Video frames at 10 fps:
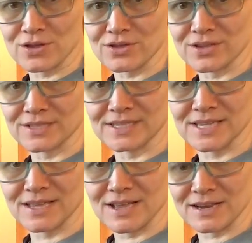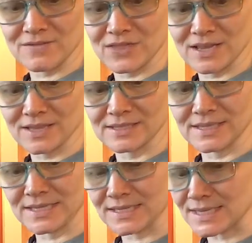You can see kind of the
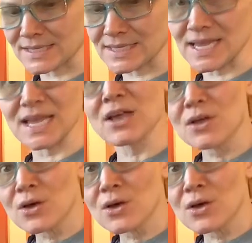consistency.